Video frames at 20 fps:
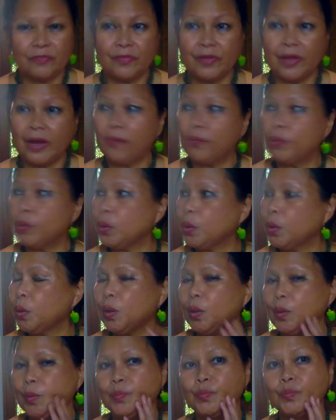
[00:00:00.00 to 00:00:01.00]

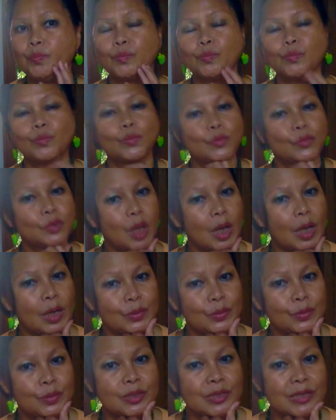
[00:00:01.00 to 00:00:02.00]
very,
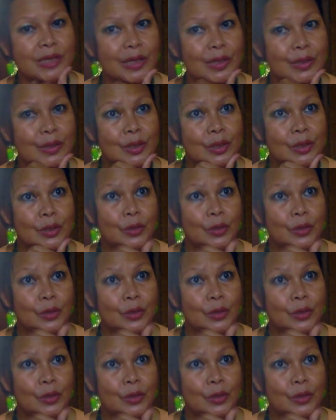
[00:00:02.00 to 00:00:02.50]
how to say,